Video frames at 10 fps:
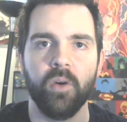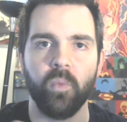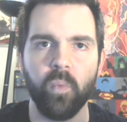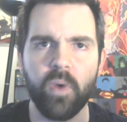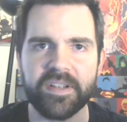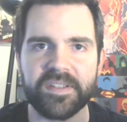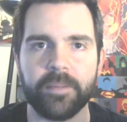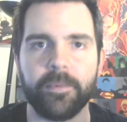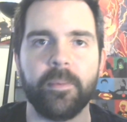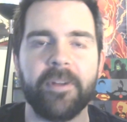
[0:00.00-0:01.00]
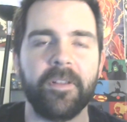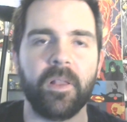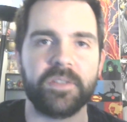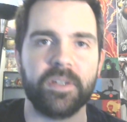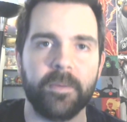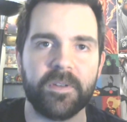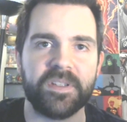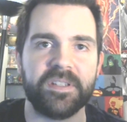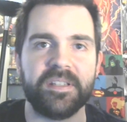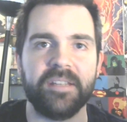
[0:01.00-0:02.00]
What is up, all my fellow Turbos?
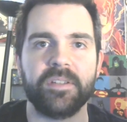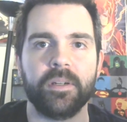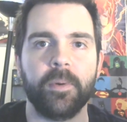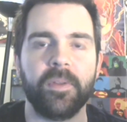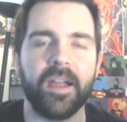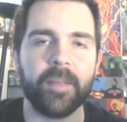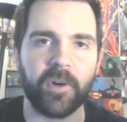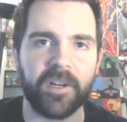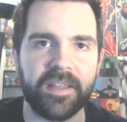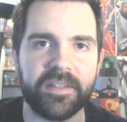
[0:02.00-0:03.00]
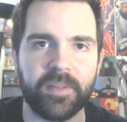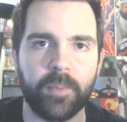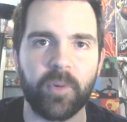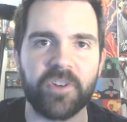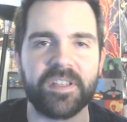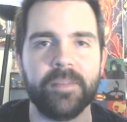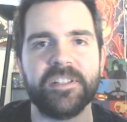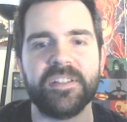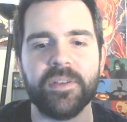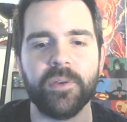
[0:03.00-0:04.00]
This is Steve Turbo, the Hyper Arcade Turbo Bros,
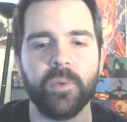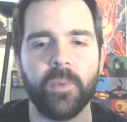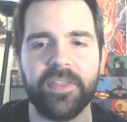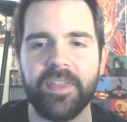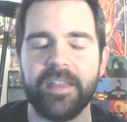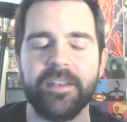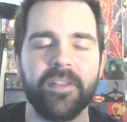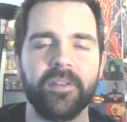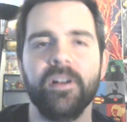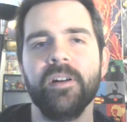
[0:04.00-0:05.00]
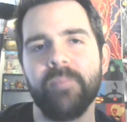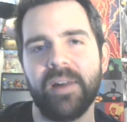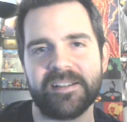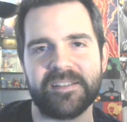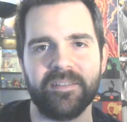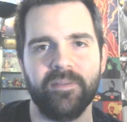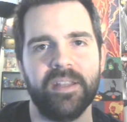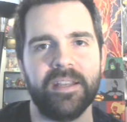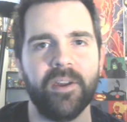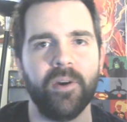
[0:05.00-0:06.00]
coming to you with another unboxing
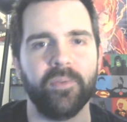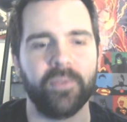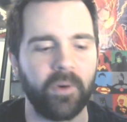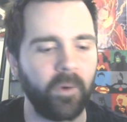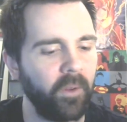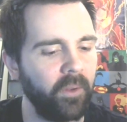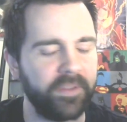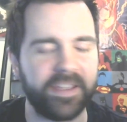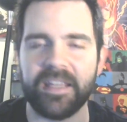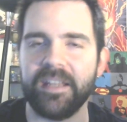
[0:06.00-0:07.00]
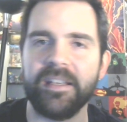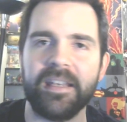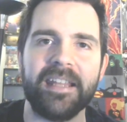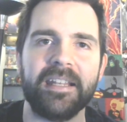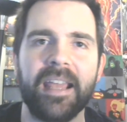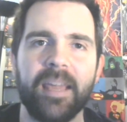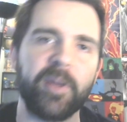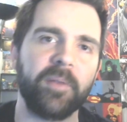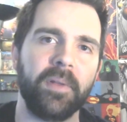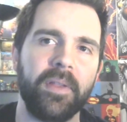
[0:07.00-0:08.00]
video for all the neat
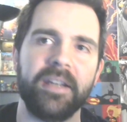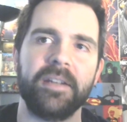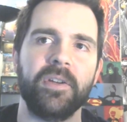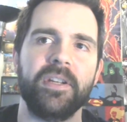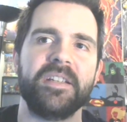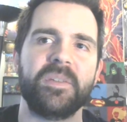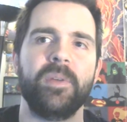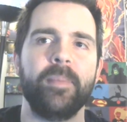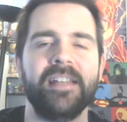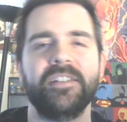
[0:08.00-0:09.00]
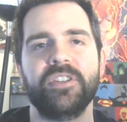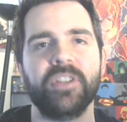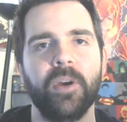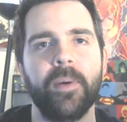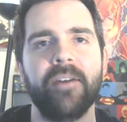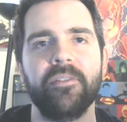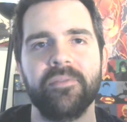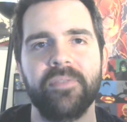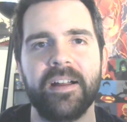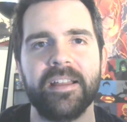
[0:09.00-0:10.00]
gaming-related goodies we managed to go out and
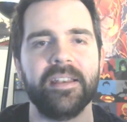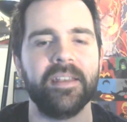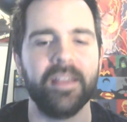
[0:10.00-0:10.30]
find.